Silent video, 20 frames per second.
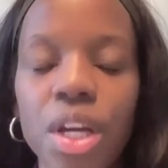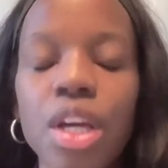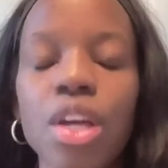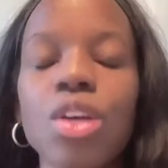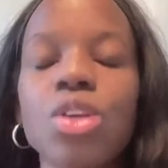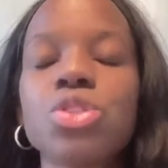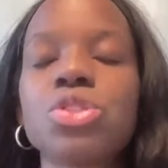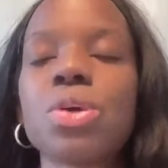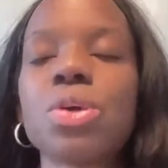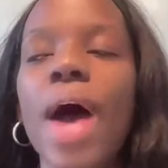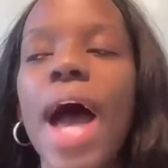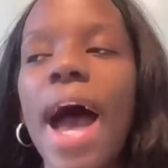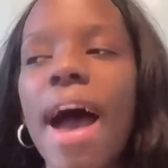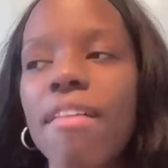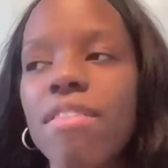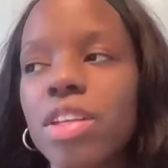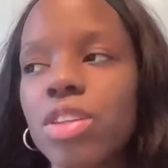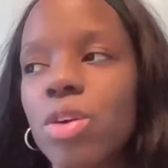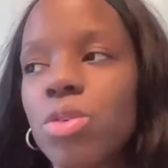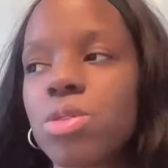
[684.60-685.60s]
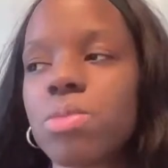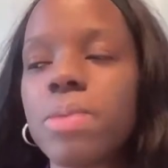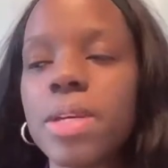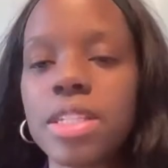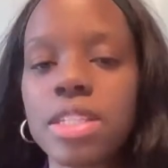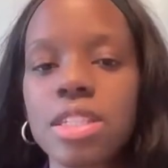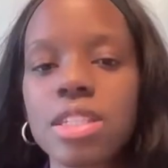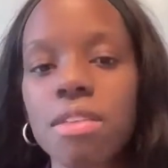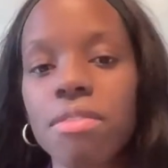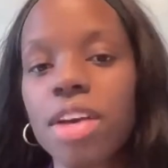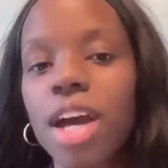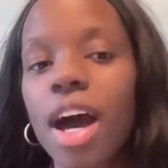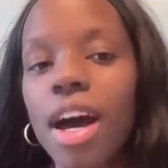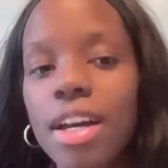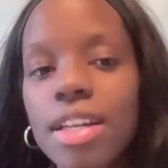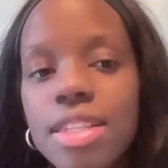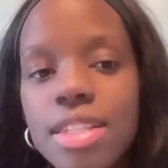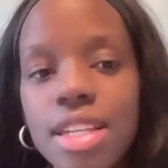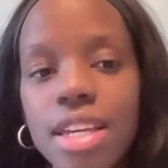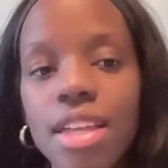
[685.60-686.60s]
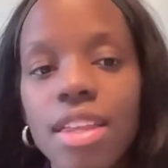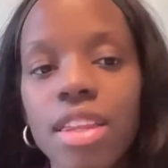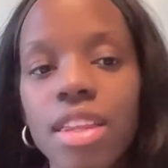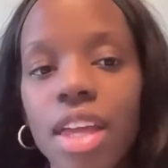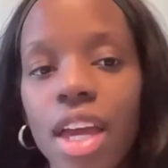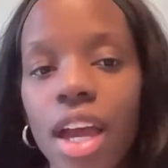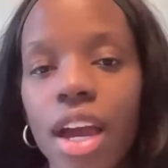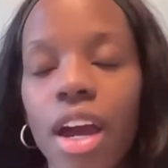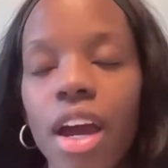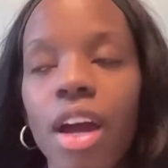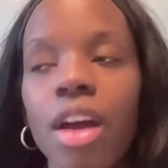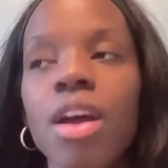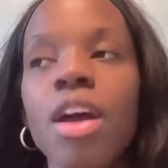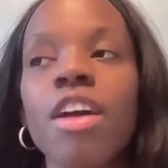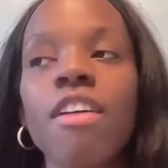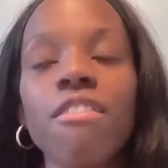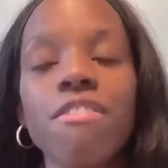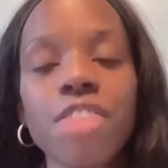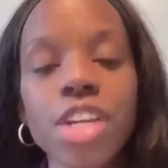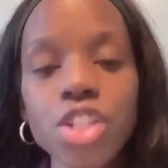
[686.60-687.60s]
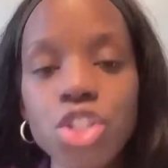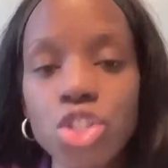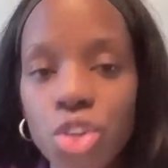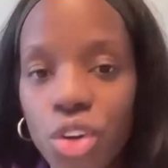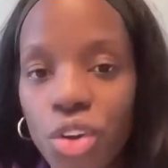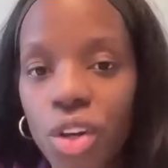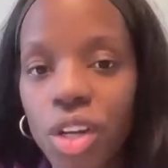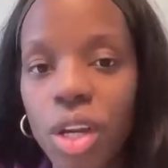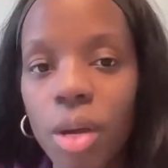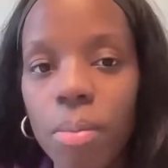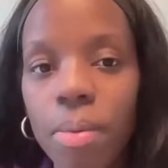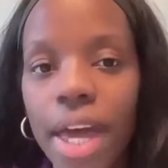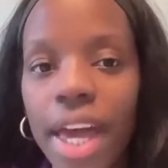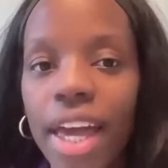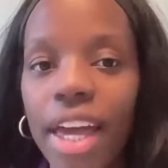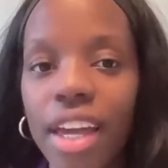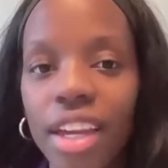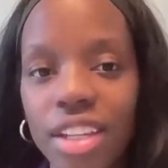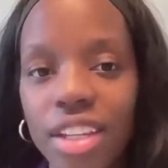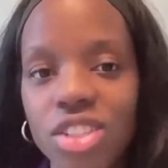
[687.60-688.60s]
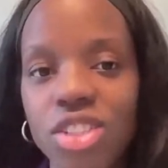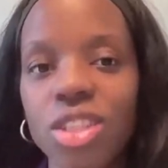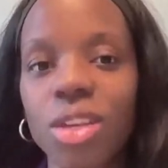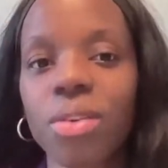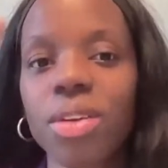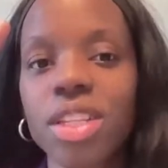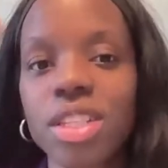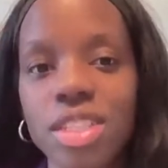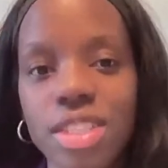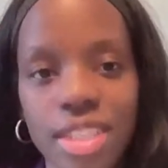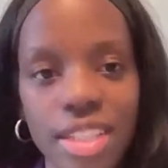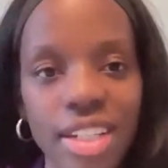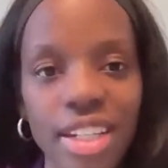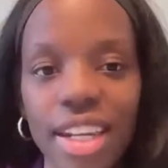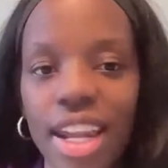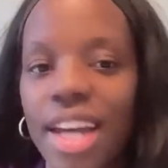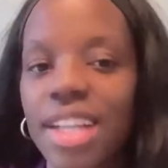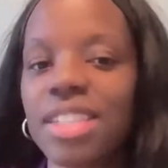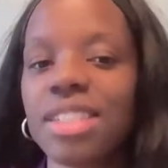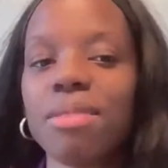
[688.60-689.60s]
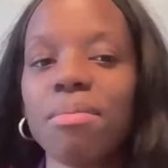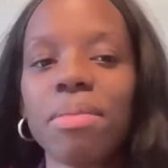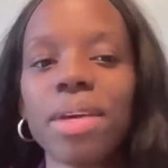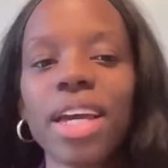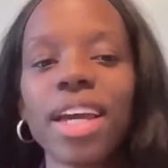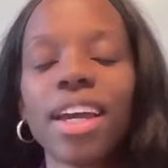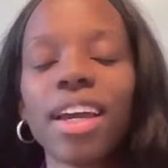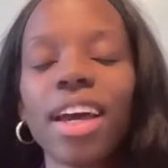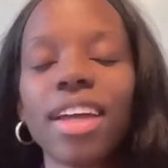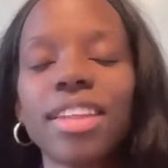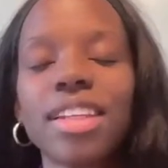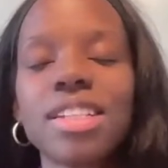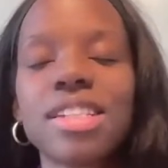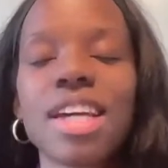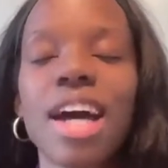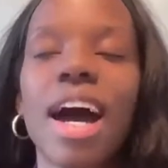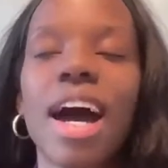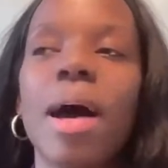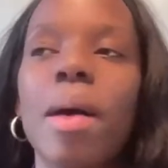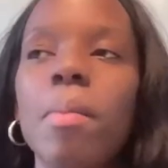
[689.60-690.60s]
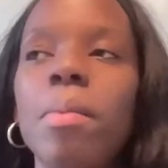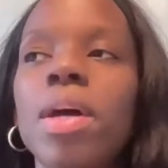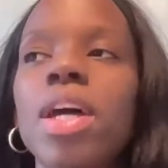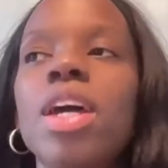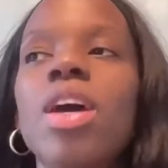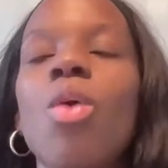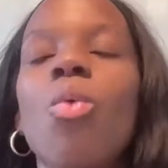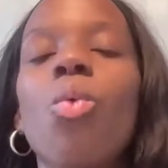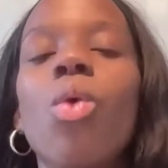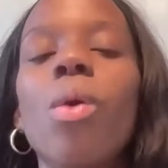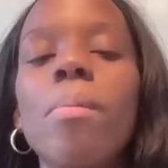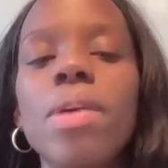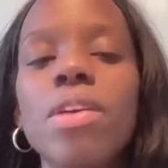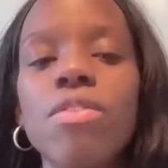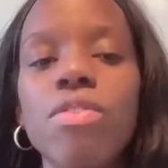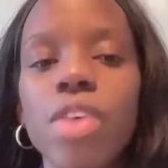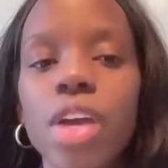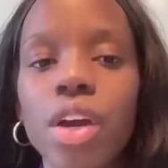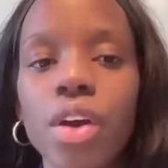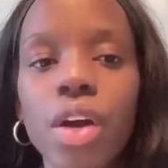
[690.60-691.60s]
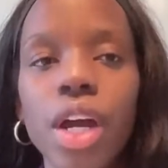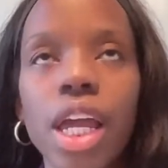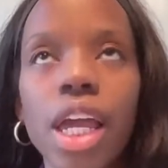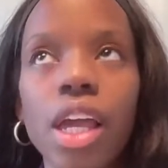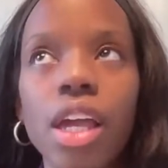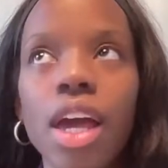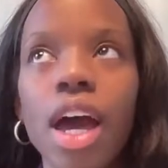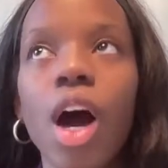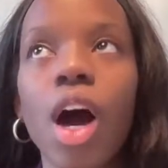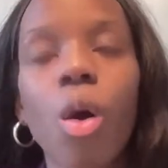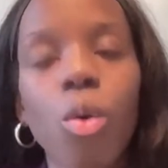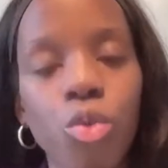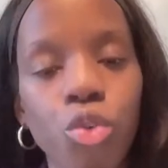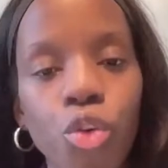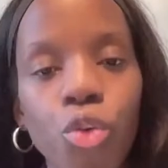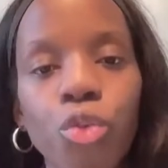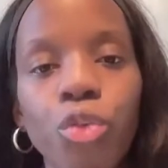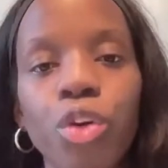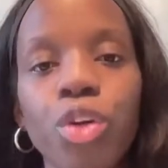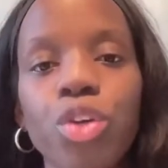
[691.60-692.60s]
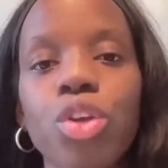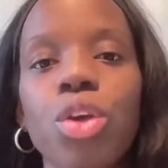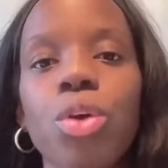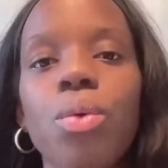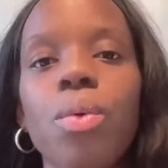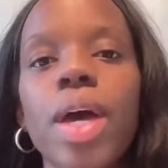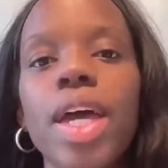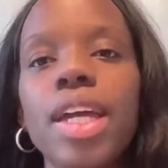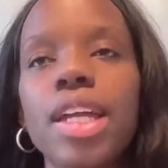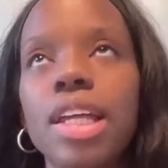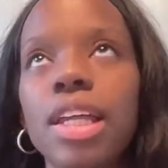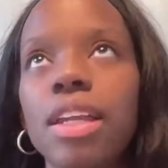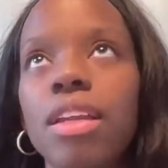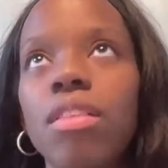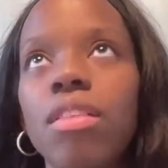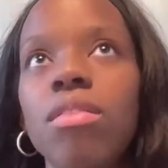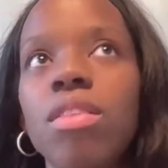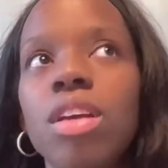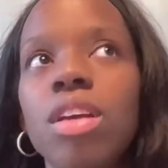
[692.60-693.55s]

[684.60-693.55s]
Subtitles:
So having those pieces of content there featured on your page, so it's nice and big at the top, will be very helpful for you in